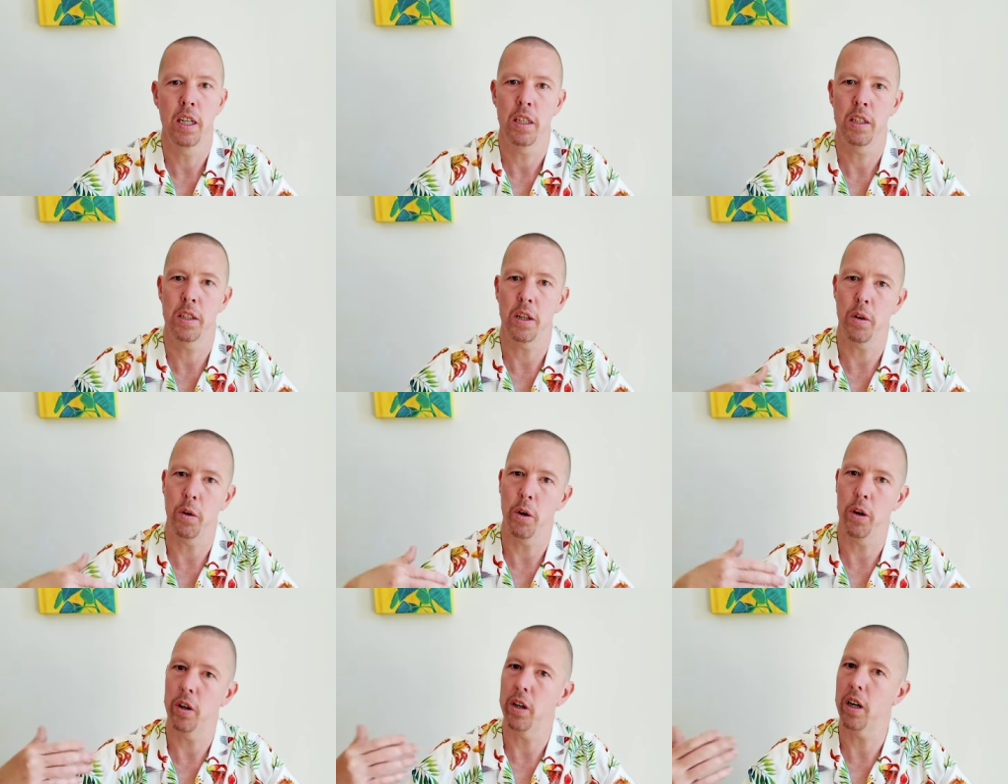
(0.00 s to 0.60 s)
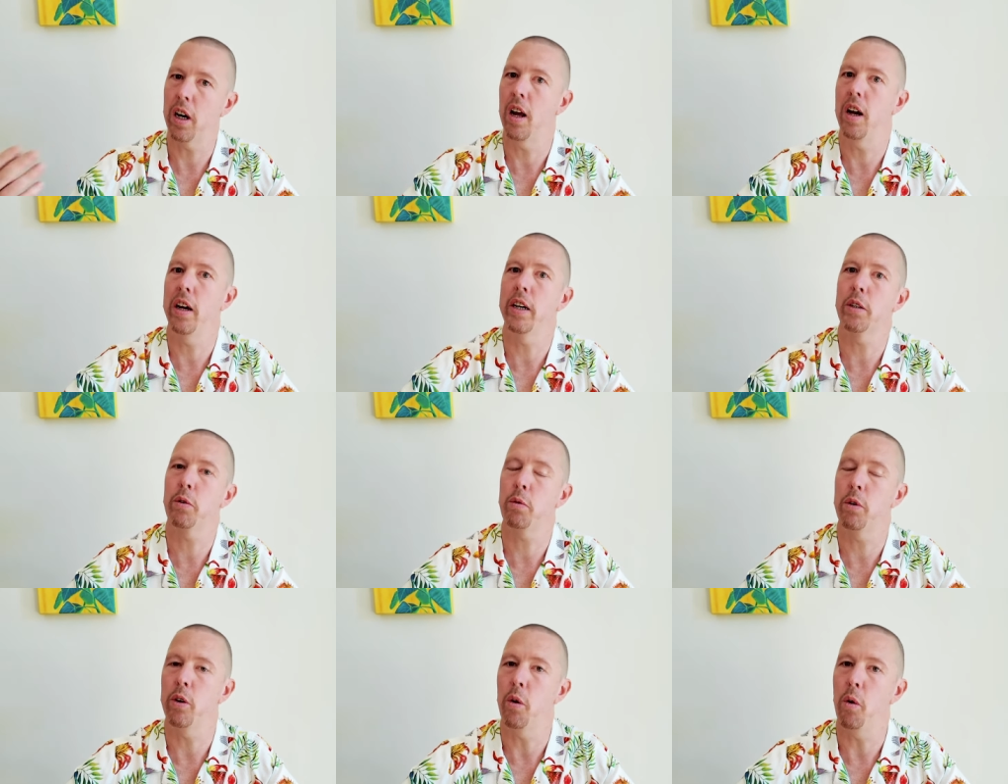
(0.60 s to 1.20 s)
So her
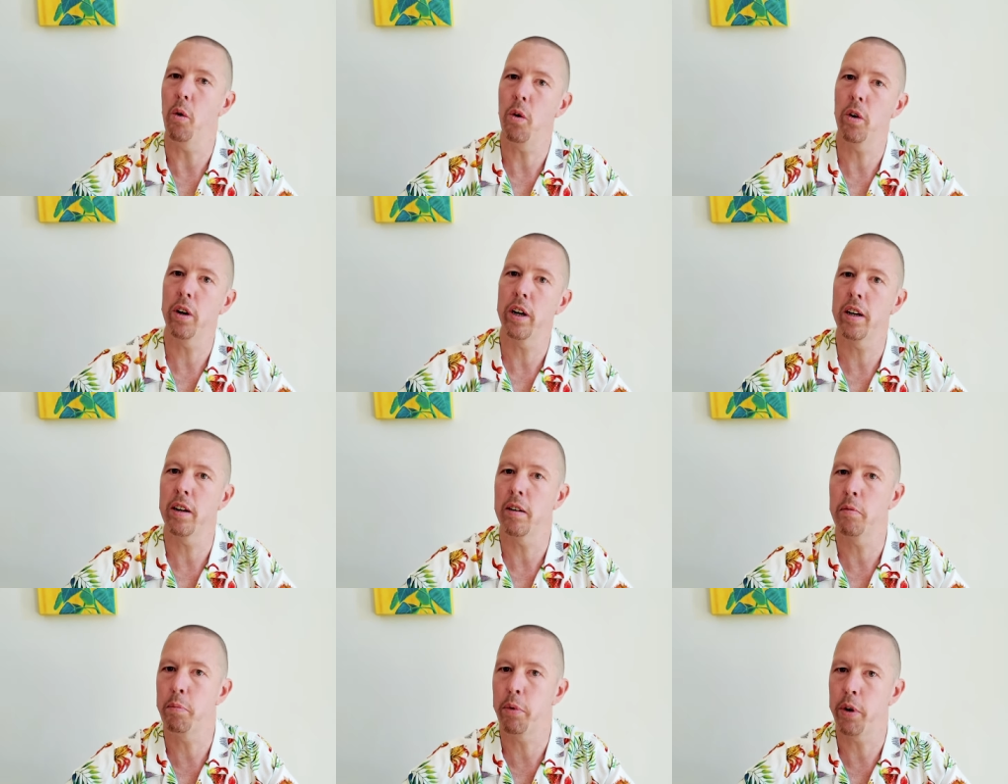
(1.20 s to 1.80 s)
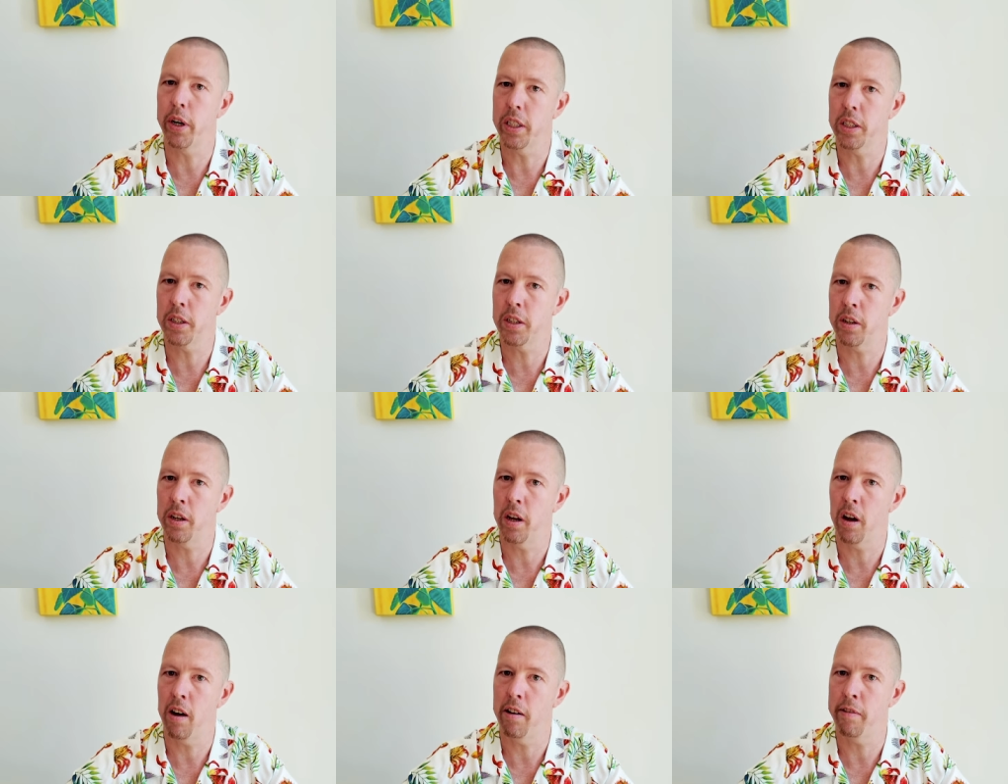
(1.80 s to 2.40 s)
clients would order
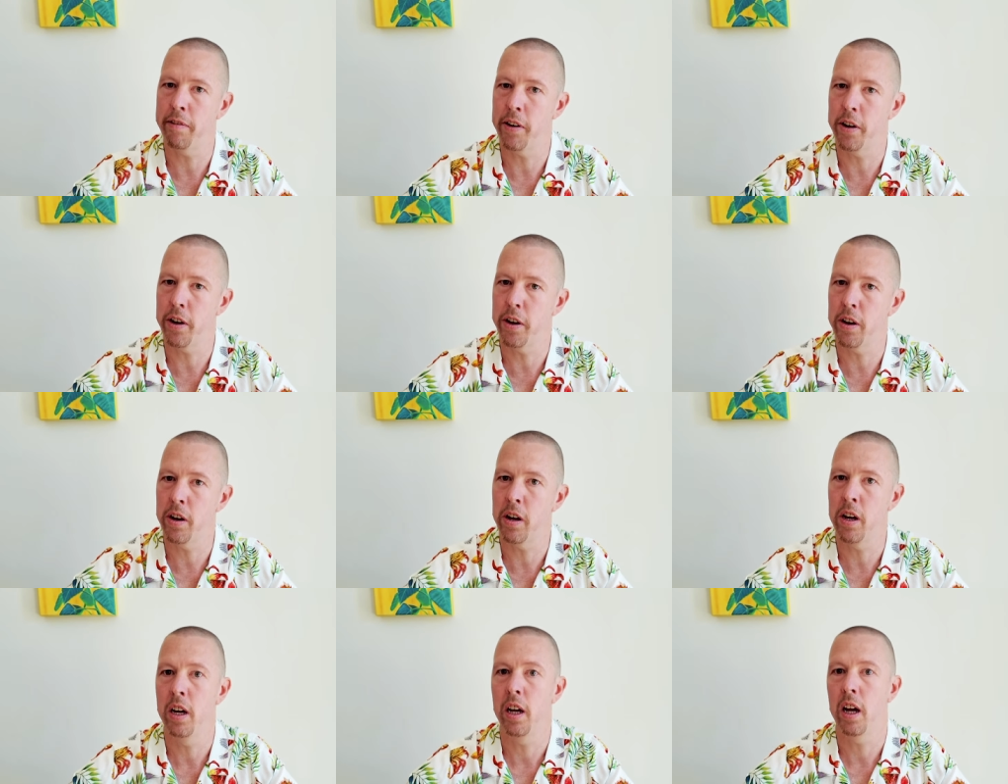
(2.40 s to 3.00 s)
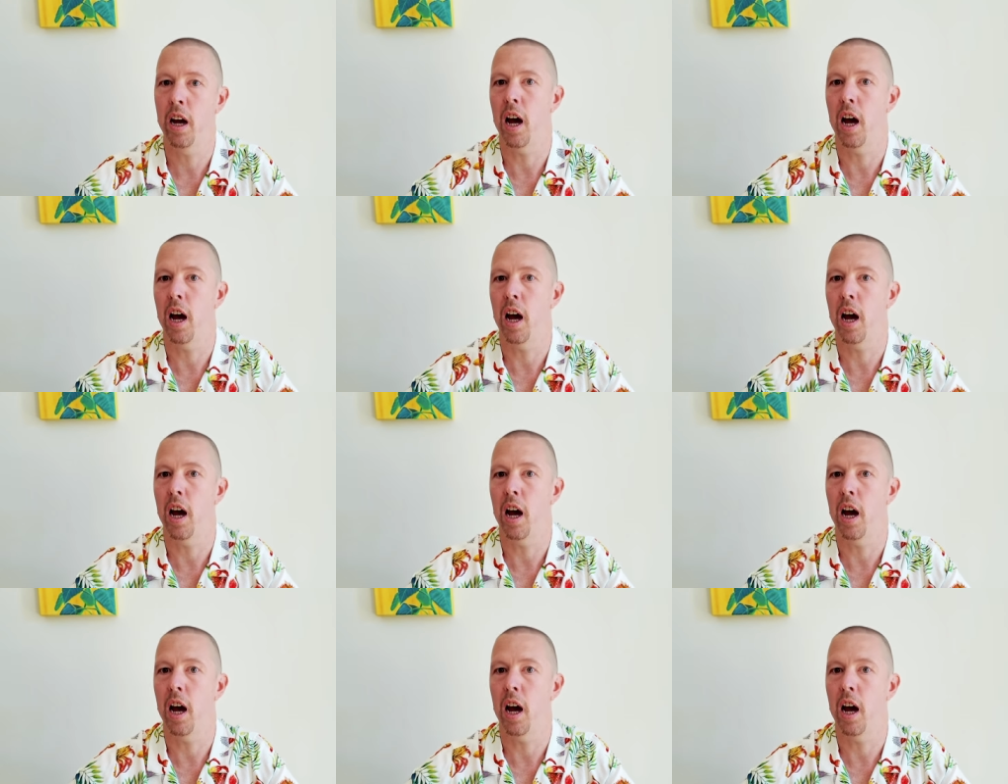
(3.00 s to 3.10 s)
prints off her.